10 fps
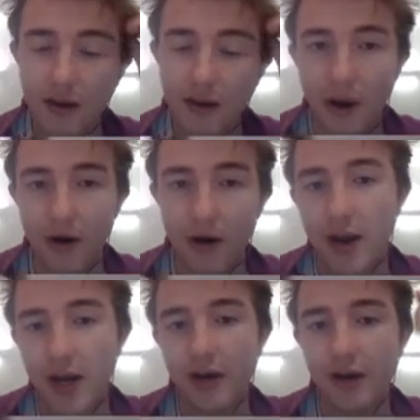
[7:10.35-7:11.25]
You have
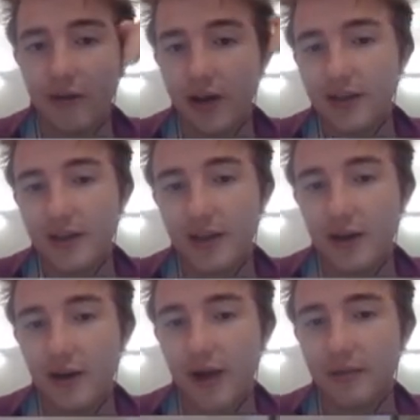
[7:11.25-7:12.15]
Paris-Roubaix, and then you have this, and
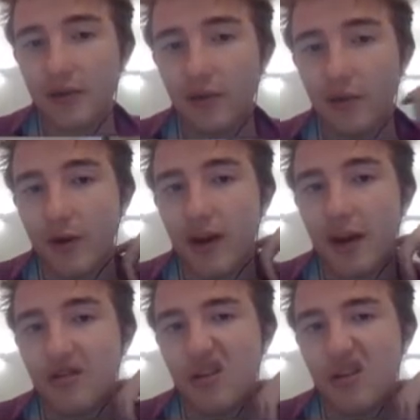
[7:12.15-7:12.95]
then you have Amstel on the weekend.